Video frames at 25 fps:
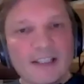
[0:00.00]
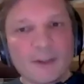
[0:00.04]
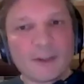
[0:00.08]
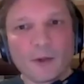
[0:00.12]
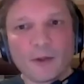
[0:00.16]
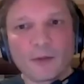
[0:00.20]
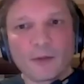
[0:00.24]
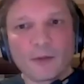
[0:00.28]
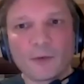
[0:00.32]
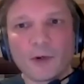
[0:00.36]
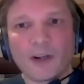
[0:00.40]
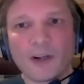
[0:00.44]
is
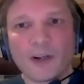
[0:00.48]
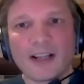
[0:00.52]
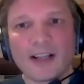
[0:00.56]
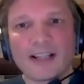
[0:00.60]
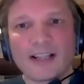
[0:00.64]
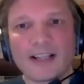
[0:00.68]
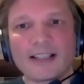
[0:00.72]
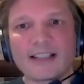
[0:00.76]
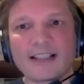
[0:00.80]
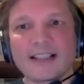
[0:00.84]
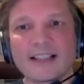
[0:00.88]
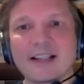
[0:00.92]
on the
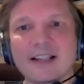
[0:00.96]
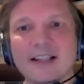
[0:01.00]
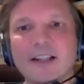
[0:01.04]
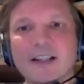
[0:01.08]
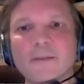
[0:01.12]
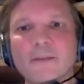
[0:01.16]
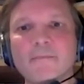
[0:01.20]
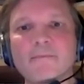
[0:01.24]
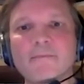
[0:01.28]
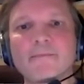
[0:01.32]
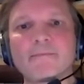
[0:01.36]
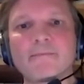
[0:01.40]
rise,
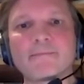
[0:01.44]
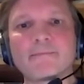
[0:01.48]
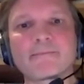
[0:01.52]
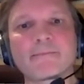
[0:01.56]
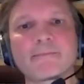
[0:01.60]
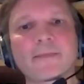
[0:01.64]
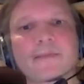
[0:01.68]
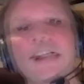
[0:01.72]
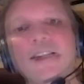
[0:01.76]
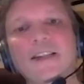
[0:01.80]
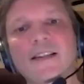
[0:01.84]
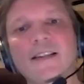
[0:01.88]
and
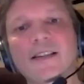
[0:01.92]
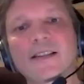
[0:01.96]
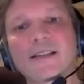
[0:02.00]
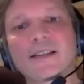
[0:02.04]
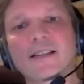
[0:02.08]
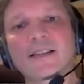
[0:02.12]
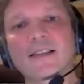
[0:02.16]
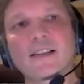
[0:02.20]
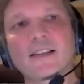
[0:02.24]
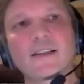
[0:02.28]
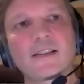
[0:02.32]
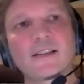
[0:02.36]

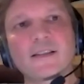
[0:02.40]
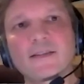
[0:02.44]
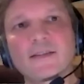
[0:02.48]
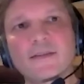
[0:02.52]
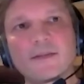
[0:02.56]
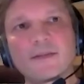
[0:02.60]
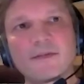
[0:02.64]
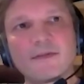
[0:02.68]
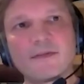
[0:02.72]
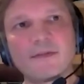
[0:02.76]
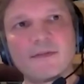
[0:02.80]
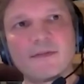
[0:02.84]

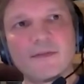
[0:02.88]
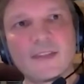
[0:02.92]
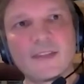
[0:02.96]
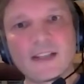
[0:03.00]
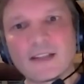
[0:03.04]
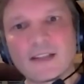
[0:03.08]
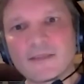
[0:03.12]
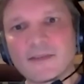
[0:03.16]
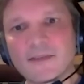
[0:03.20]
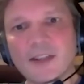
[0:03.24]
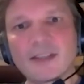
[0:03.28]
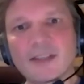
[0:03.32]
the
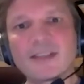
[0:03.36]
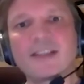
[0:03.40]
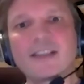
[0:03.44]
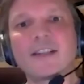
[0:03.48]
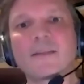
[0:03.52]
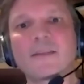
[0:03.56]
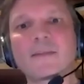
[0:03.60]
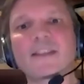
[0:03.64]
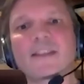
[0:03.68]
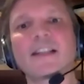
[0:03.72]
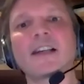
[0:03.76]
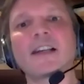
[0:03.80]

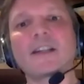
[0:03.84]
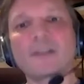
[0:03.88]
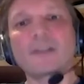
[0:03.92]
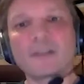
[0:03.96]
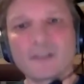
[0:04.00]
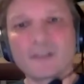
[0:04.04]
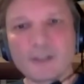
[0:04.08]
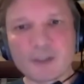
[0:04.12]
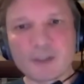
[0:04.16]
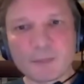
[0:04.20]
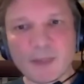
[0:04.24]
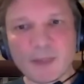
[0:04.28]
20e
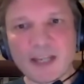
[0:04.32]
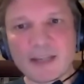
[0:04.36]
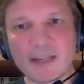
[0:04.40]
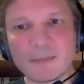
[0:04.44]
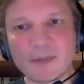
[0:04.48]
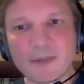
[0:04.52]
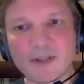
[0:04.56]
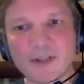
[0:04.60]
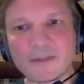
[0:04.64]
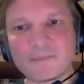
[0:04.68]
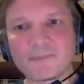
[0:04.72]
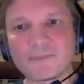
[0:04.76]
siècle
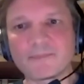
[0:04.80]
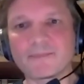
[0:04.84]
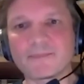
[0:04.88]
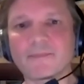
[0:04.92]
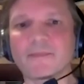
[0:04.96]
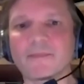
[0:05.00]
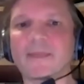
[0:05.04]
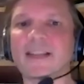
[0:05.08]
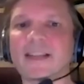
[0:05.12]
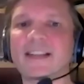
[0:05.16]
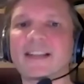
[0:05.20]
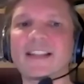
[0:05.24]
newspaper
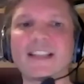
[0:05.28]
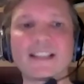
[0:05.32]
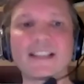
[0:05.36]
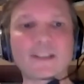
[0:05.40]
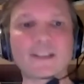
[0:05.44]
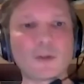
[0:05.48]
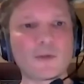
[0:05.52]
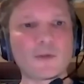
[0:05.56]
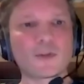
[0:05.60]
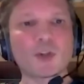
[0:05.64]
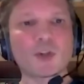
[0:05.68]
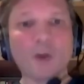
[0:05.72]
is
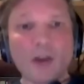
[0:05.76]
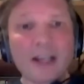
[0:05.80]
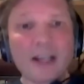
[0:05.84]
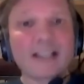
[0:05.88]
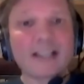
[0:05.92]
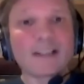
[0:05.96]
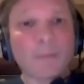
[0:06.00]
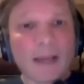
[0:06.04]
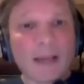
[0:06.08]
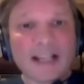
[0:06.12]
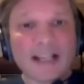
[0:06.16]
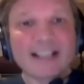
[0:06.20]
sort of
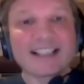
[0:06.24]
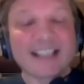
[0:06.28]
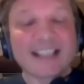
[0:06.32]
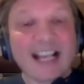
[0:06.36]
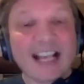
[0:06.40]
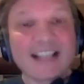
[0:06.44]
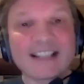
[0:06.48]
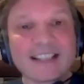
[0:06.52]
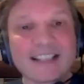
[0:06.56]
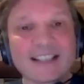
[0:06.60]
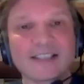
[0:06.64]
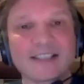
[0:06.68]
trying to make
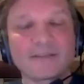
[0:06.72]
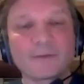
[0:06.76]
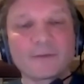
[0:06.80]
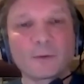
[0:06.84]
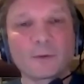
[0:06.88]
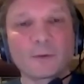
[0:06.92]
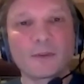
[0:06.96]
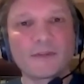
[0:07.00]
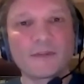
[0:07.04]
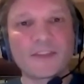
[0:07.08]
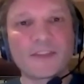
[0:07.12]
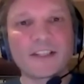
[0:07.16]
sense of
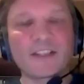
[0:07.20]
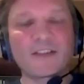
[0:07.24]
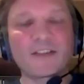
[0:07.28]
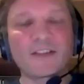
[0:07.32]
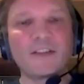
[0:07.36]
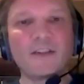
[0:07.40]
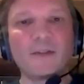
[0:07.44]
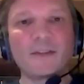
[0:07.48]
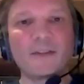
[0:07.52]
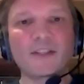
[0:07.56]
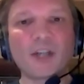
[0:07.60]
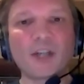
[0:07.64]
all of this
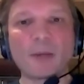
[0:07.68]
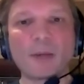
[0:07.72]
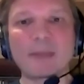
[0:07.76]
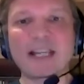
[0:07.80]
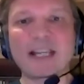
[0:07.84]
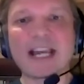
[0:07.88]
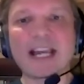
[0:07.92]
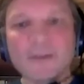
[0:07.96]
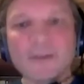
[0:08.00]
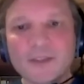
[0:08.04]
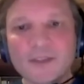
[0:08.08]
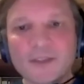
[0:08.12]
news
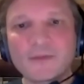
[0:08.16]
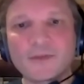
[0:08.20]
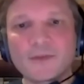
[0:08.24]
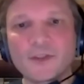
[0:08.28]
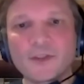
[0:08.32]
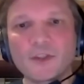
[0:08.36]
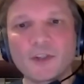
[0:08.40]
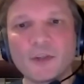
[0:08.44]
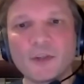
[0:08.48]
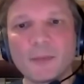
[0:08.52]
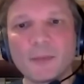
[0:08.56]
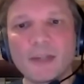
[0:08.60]
coming out of
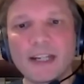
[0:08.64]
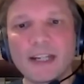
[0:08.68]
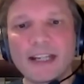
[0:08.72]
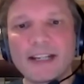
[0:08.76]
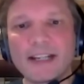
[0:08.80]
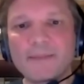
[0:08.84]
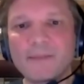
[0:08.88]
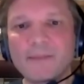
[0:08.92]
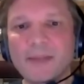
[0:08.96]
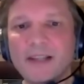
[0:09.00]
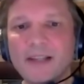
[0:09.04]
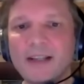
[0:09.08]

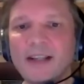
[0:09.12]
Germany.